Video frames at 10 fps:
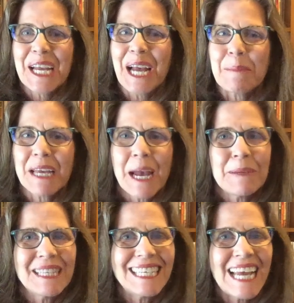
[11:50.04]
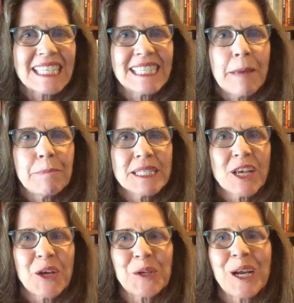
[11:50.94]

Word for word: Coming up in the next episode,